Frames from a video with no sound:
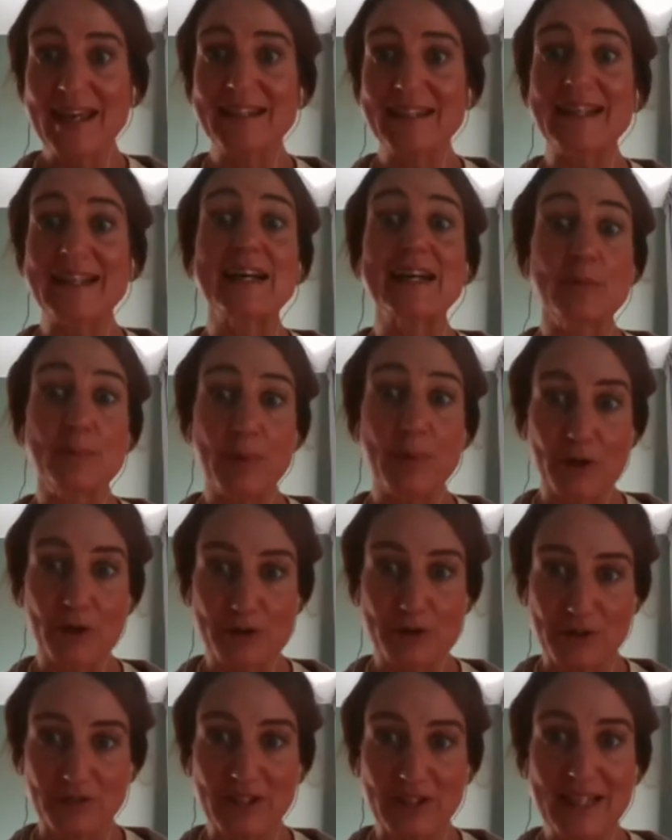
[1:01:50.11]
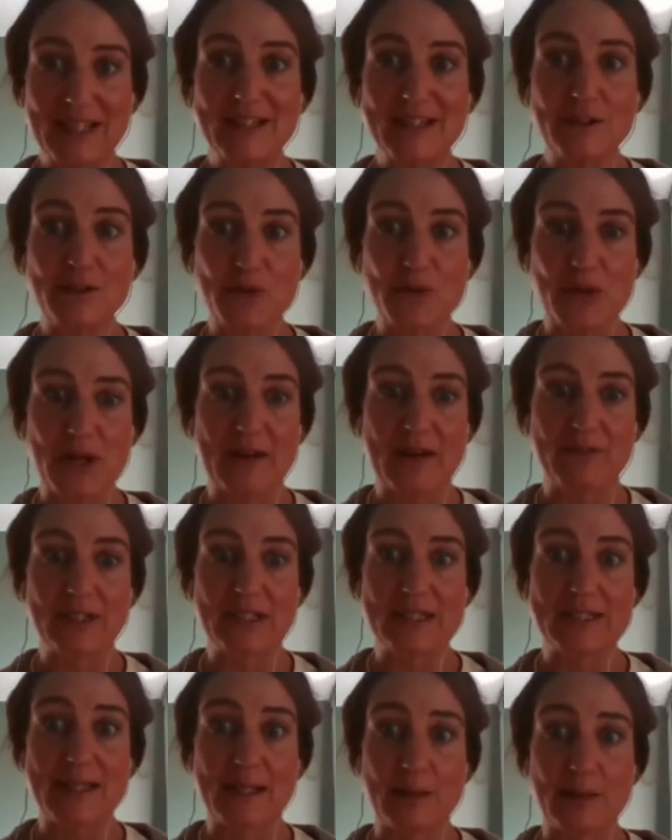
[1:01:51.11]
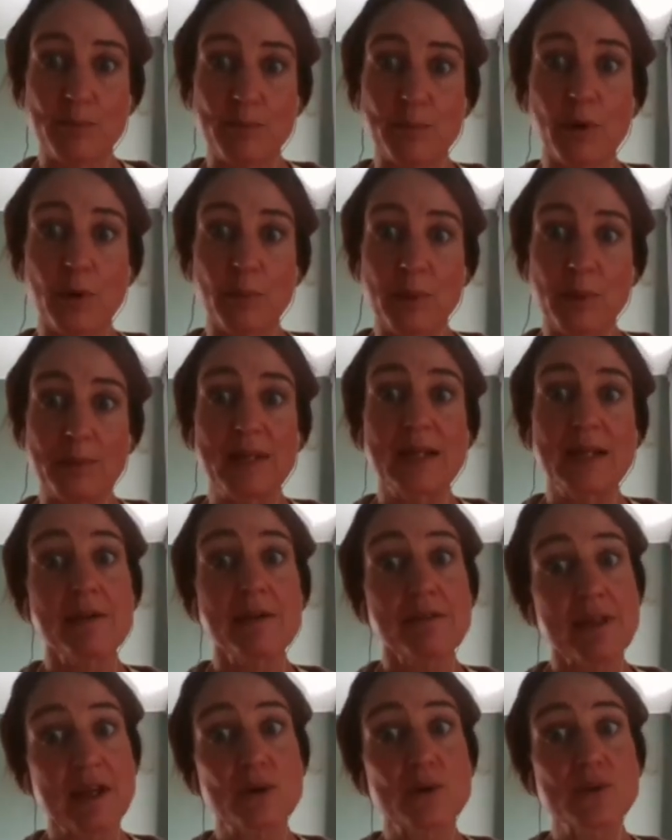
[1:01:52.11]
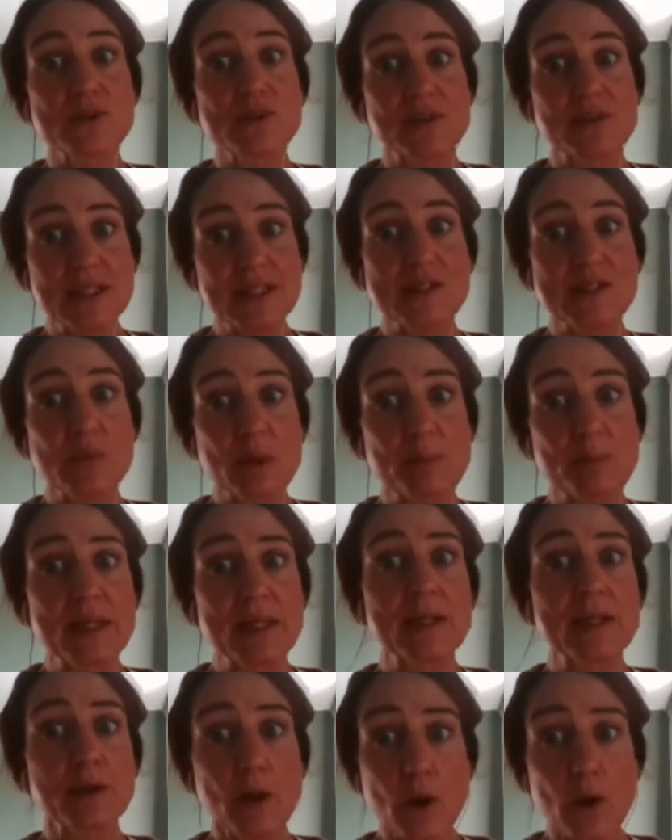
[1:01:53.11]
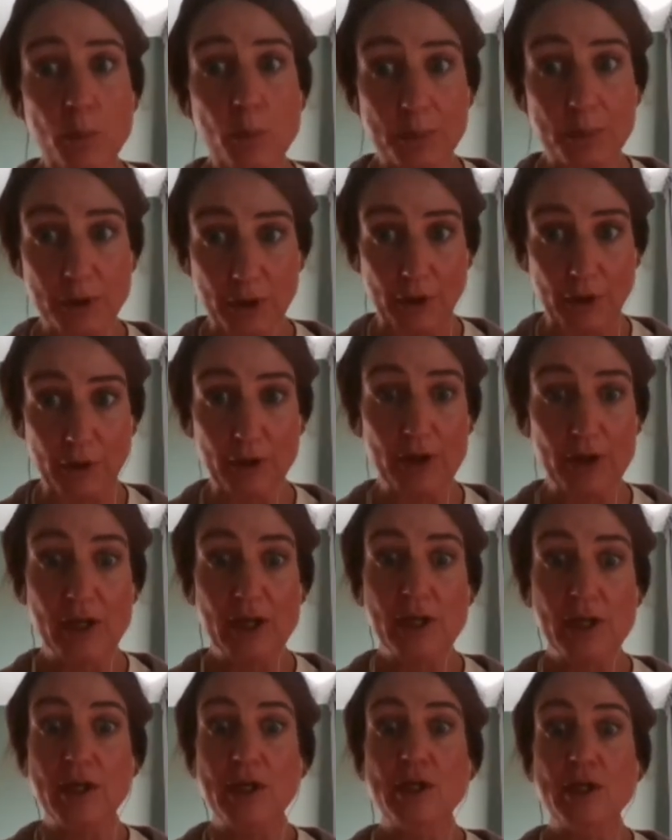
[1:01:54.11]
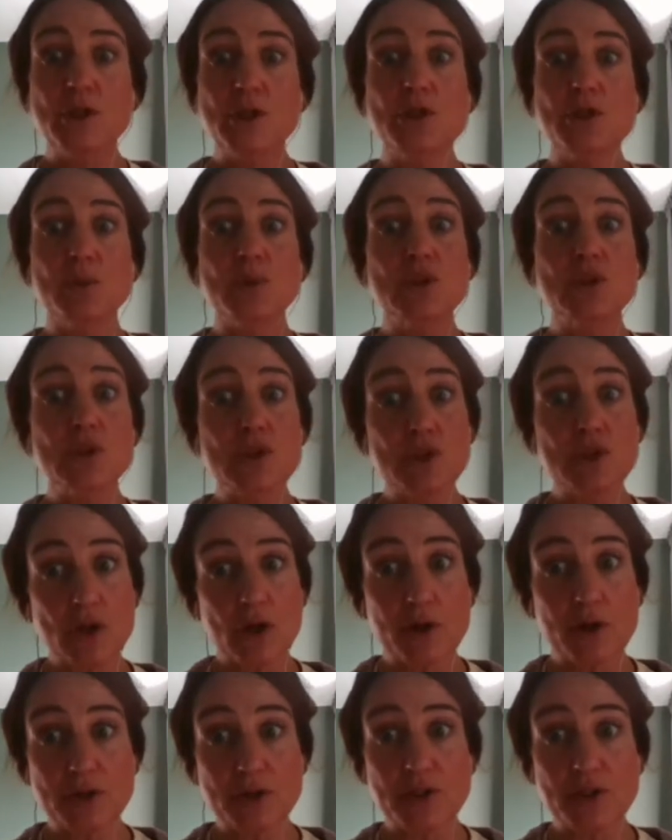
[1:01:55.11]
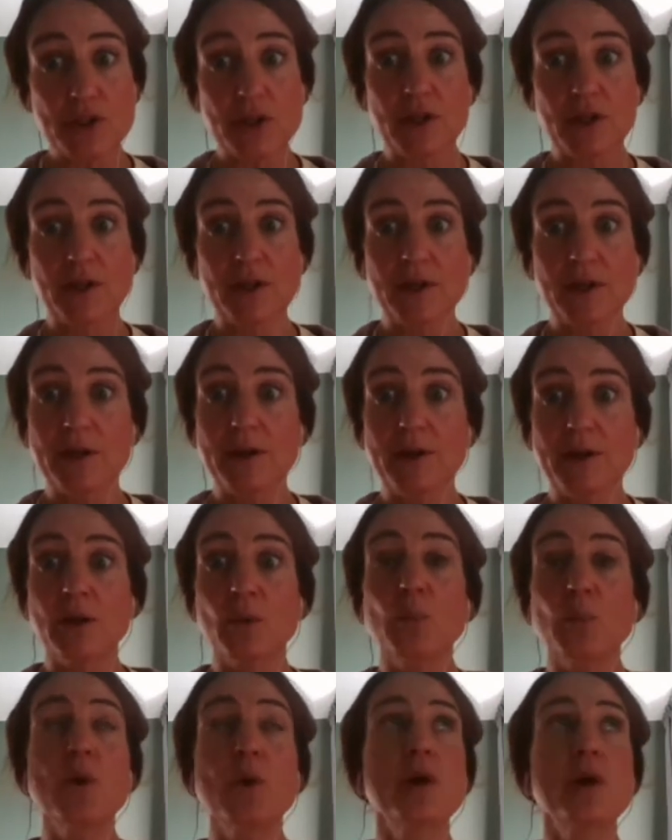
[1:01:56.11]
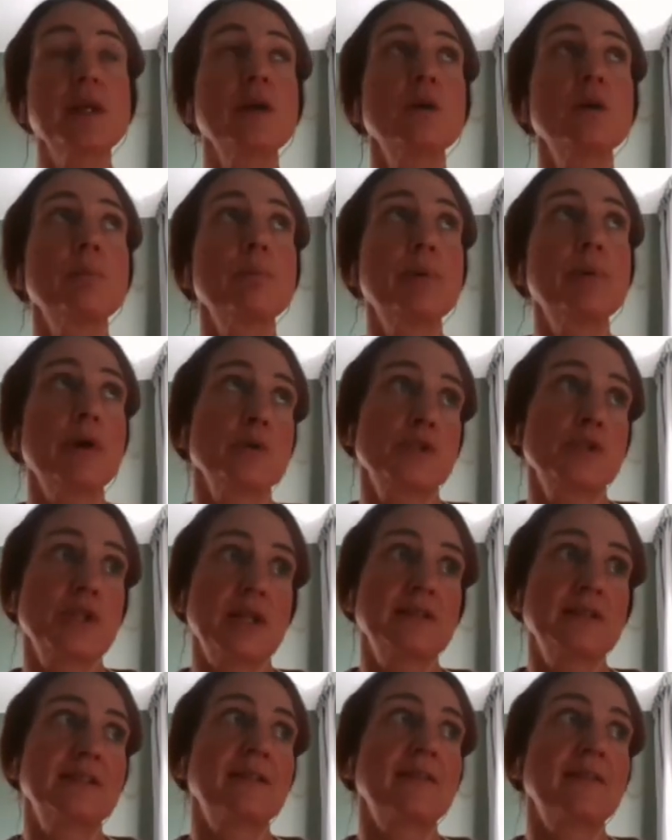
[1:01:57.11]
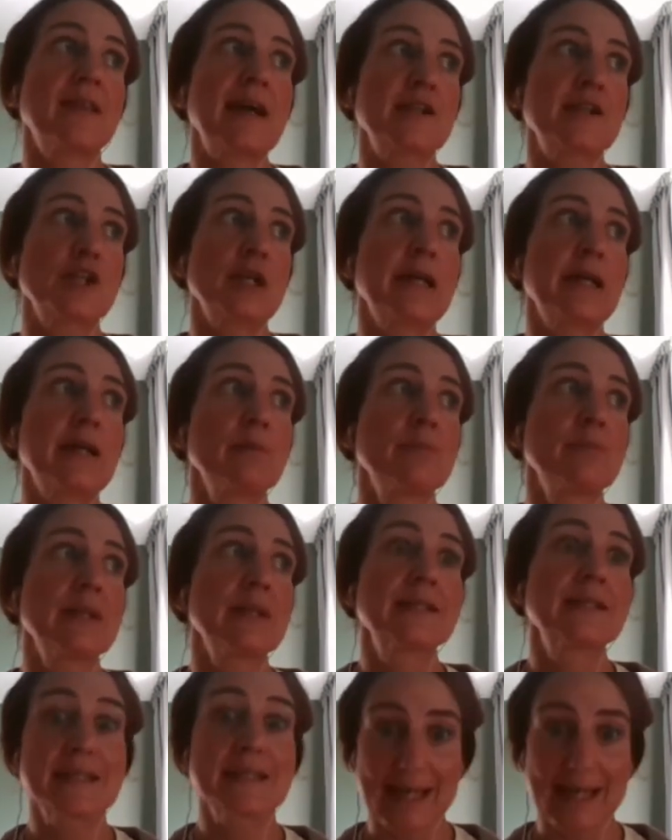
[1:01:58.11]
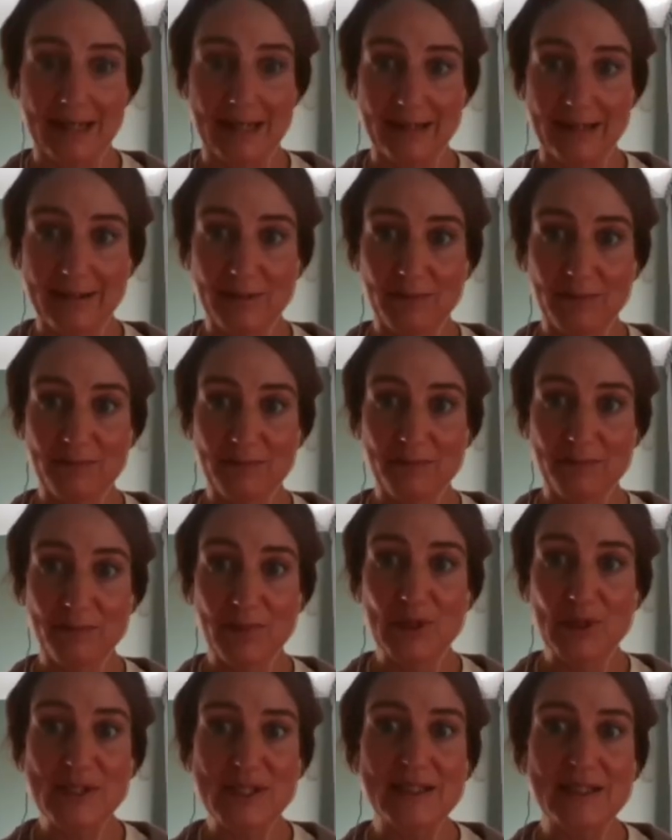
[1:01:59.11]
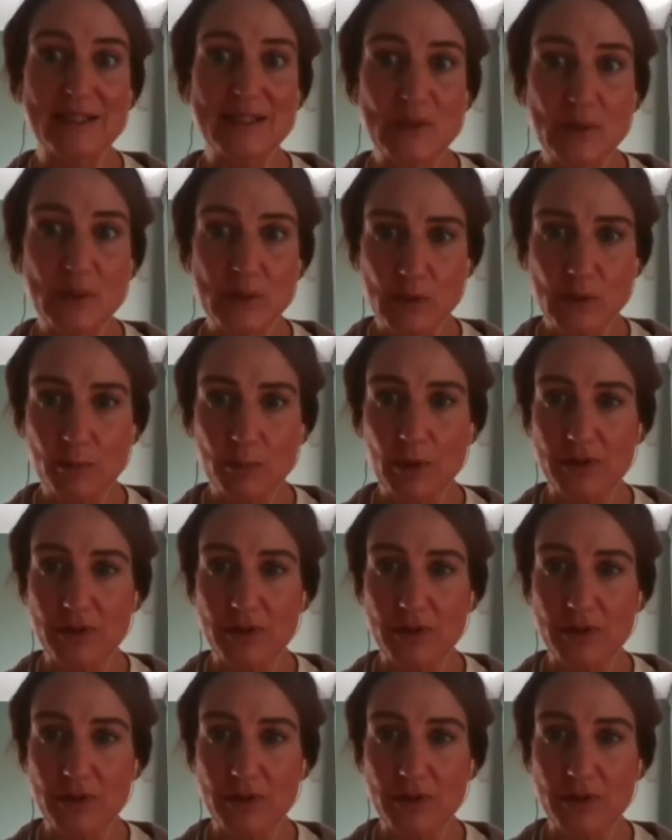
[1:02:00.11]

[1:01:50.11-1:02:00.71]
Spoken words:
and other part of the industry having the same problem. And I think also this would be an opener to start working on projects that actually could be scaled, because that is also